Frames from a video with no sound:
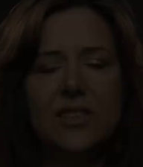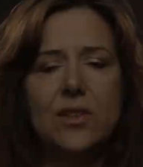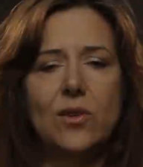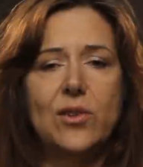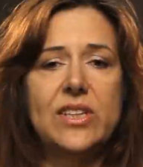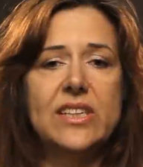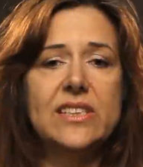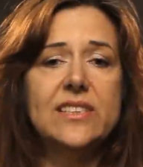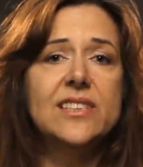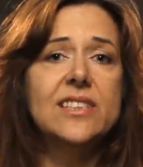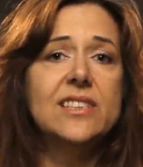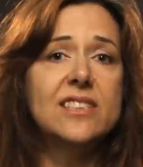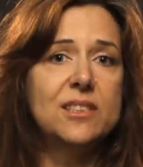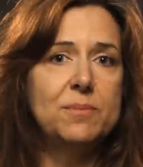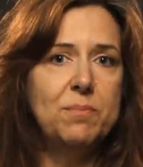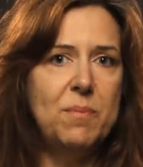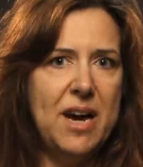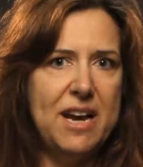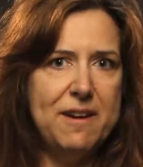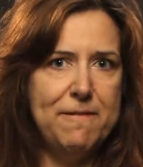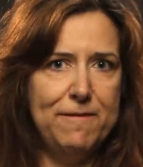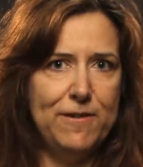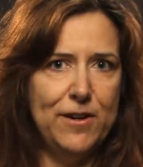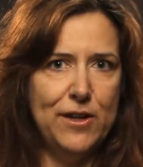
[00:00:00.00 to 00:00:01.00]
So, this is
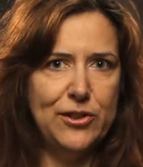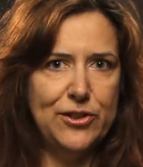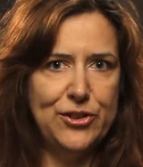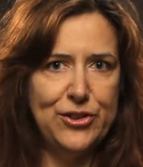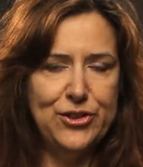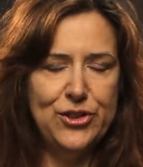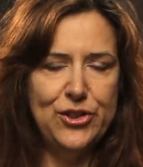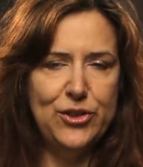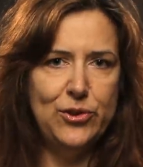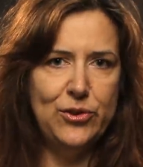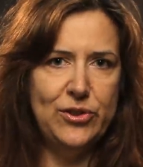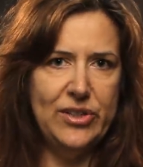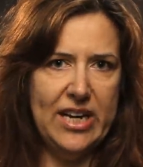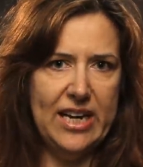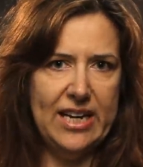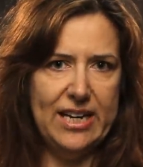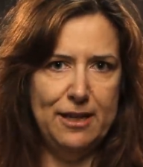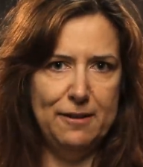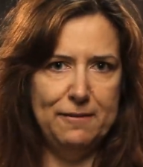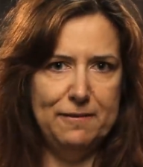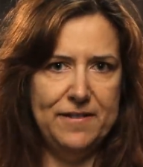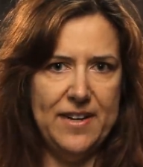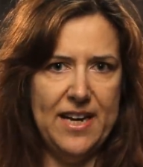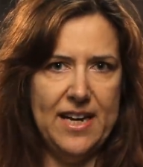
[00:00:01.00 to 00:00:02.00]
my first Nude Nite
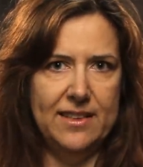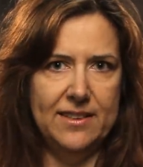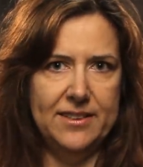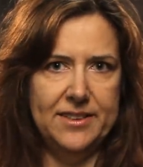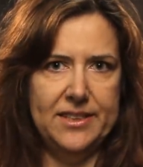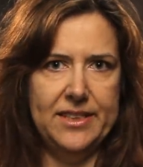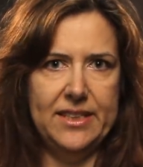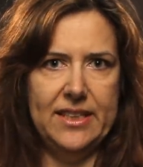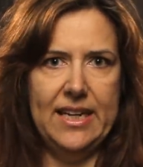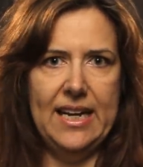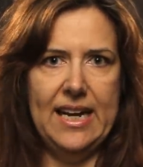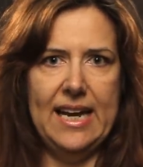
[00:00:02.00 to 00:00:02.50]
event,